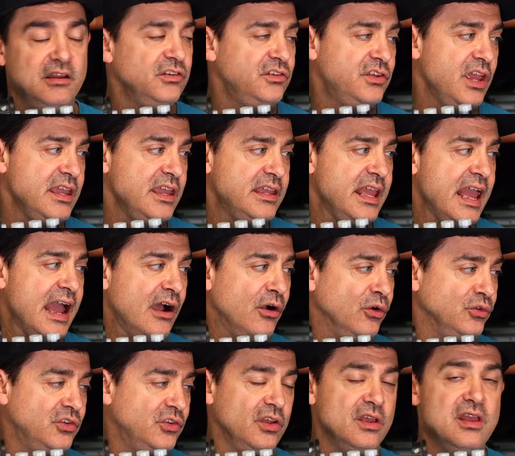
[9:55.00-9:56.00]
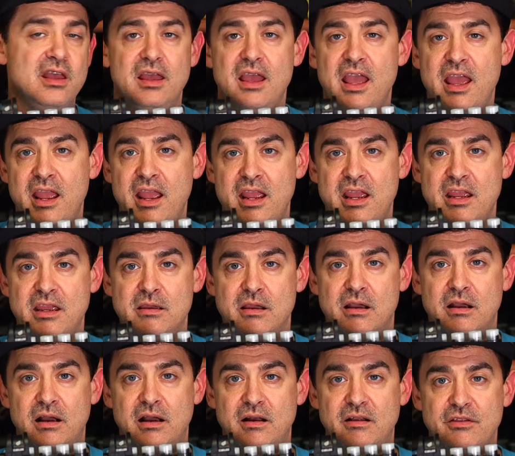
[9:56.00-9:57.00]
take out a
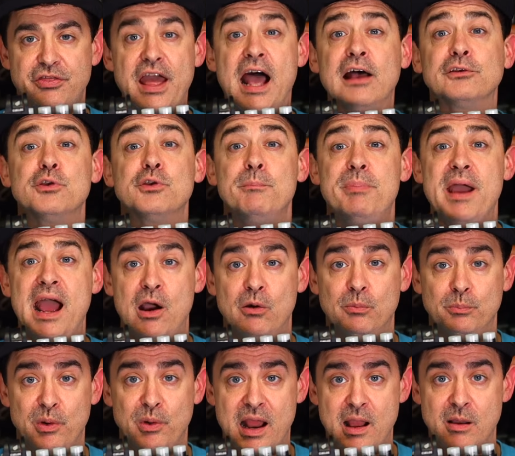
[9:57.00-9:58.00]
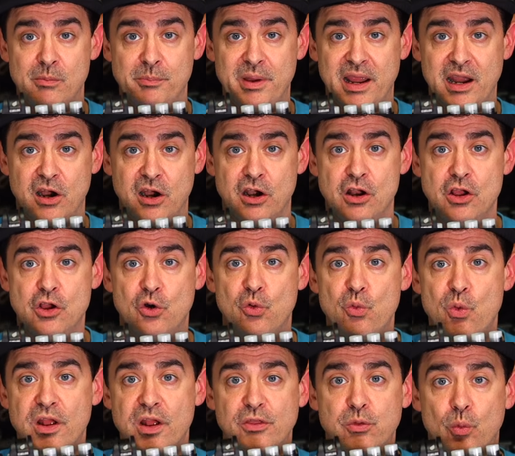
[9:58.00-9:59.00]
1,000-pound brown bear
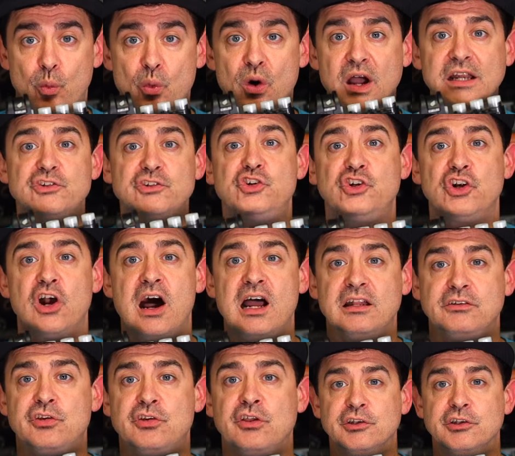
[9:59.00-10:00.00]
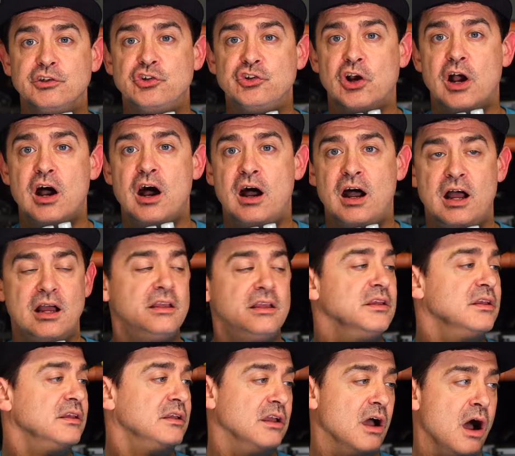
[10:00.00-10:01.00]
with one shot jaw
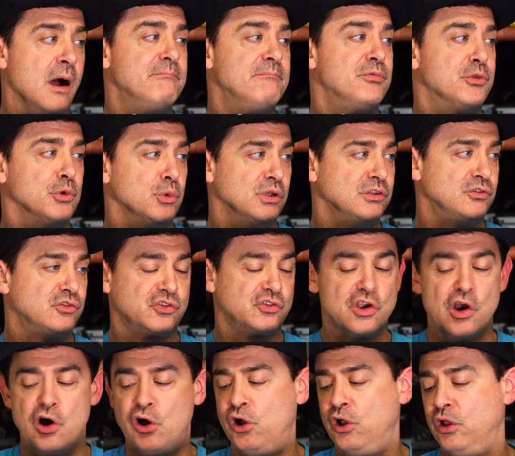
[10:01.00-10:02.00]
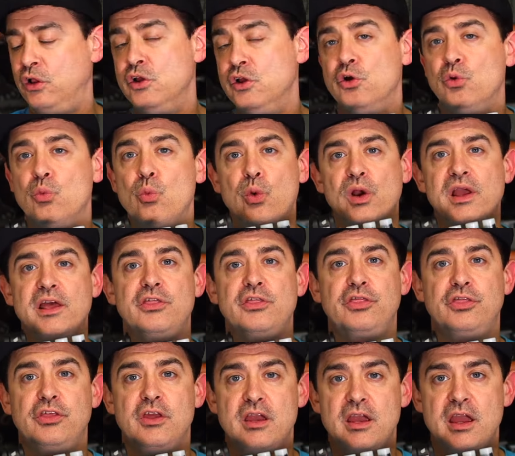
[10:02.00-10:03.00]
up through its skull
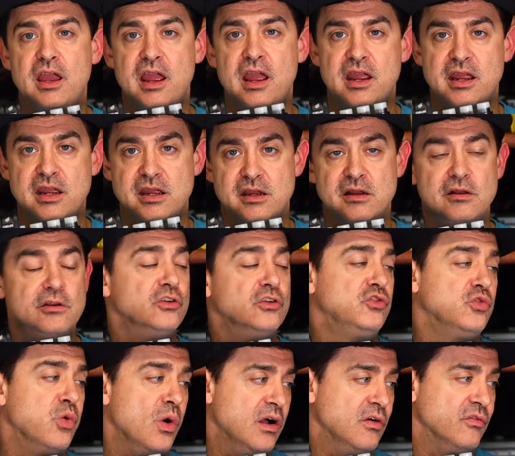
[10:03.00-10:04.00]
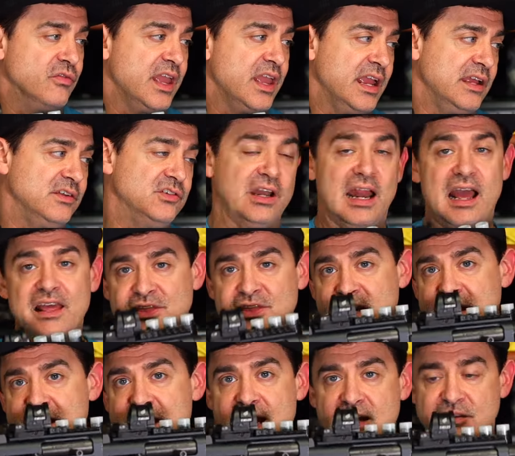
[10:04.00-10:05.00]
with a 12 gauge, and I
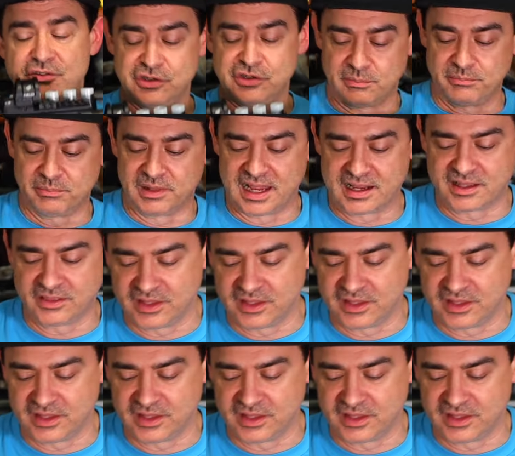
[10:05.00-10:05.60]
think he had something like